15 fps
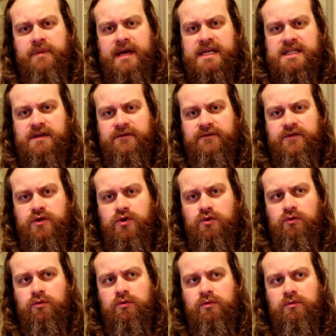Because if
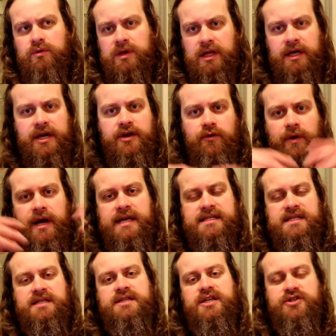you literally create a
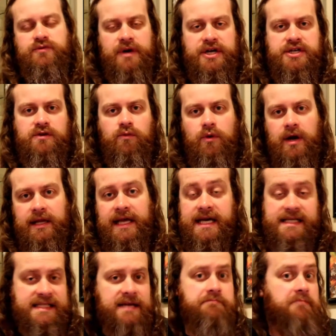situation where, like
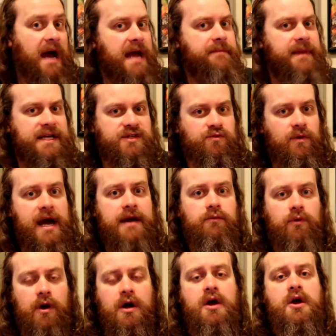I said, might makes right,
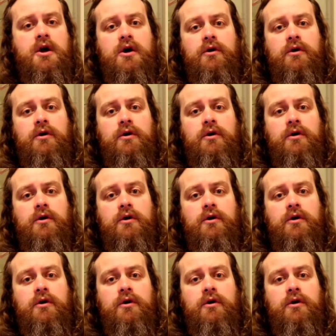where